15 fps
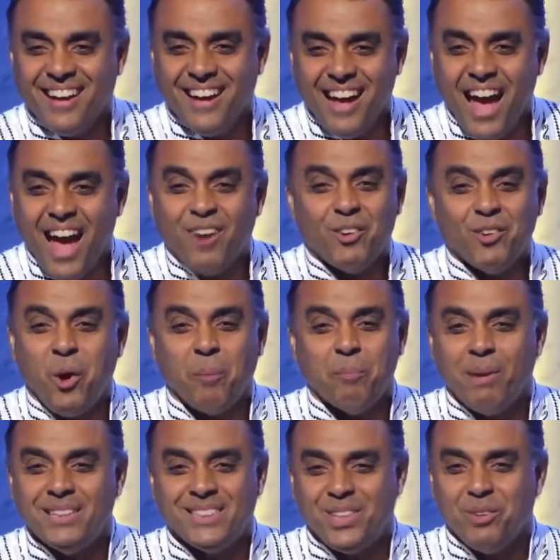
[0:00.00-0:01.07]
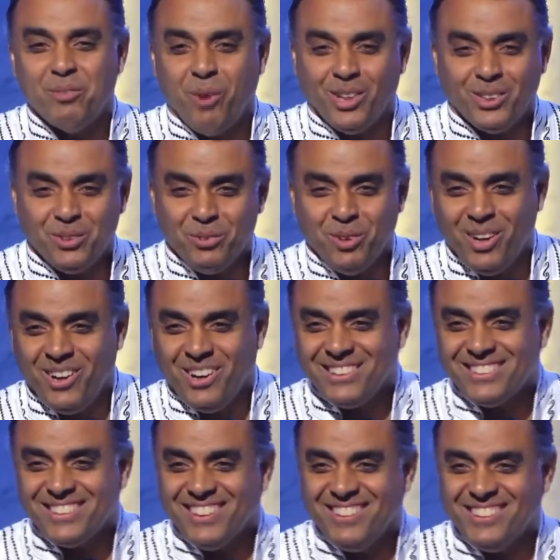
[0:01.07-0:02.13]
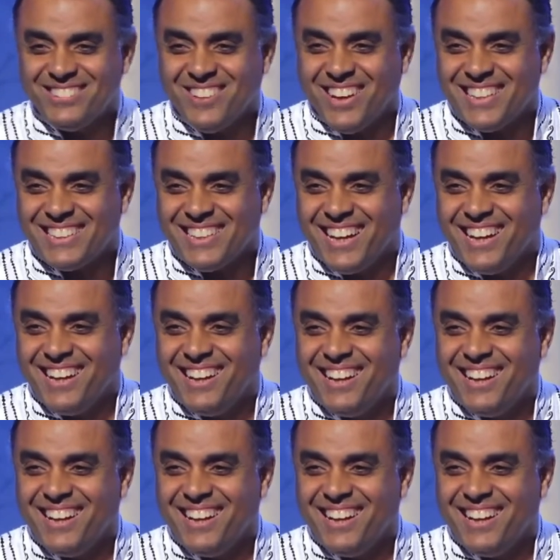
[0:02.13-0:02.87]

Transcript: I will not mention what you are saying.